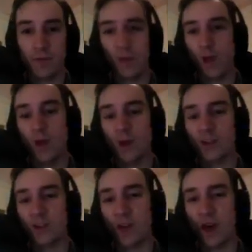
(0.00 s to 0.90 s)
Well, it's
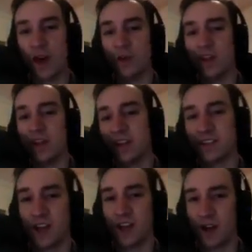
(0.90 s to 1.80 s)
okay. I mean, he can
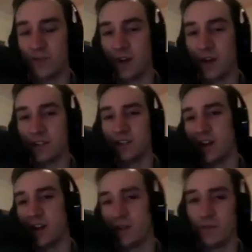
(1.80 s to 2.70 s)
sacrifice the
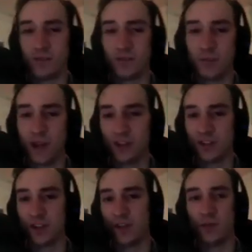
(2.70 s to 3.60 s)
Elder in response should he
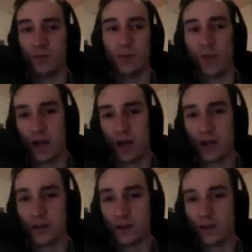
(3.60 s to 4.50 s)
have open mana.
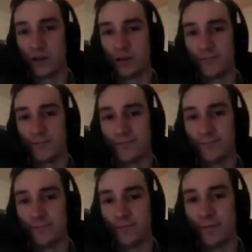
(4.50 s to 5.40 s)

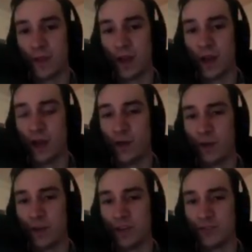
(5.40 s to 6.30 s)
I kind of want him to keep
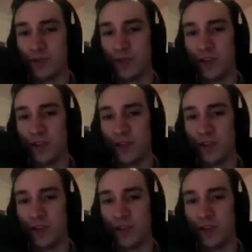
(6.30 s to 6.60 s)
swinging, though.